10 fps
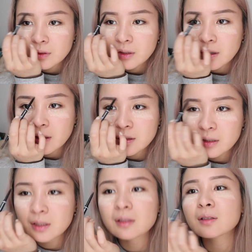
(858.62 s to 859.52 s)
yeah, I
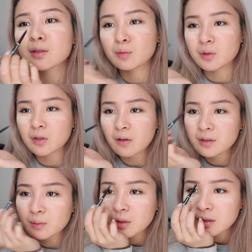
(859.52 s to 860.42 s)
just switch off.
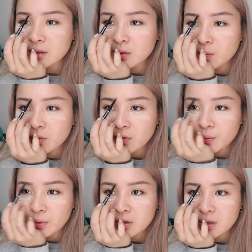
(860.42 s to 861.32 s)
Some days I do it before
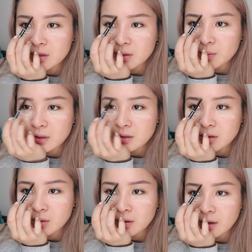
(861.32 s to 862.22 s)
brushing and some days I
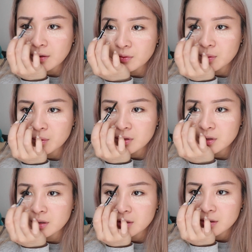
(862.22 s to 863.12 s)
do it after
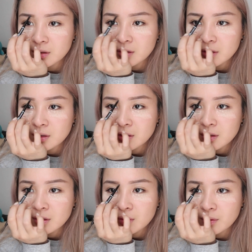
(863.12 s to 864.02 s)
brushing.
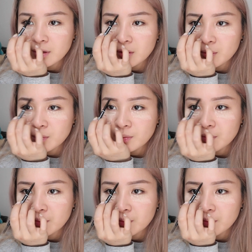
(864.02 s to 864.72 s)
Random.